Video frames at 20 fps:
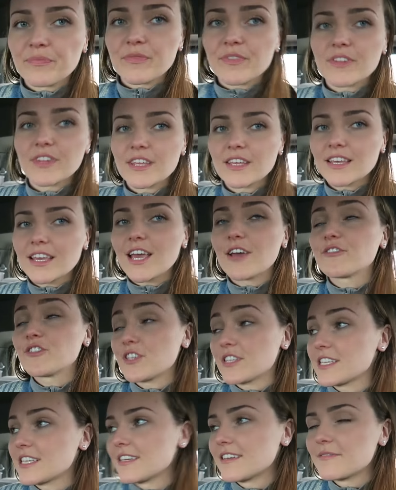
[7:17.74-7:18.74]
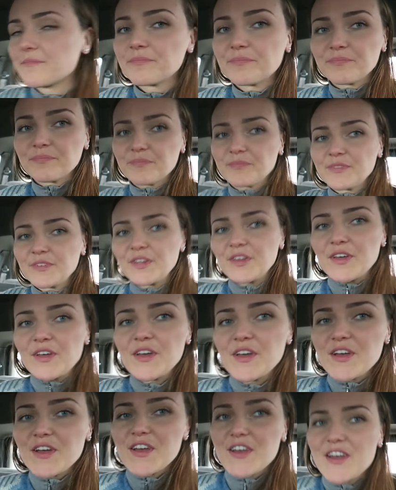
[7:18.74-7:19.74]
Yeah. Is there a certain
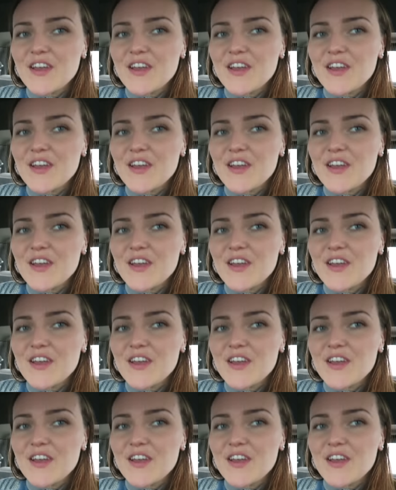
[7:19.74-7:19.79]
song that you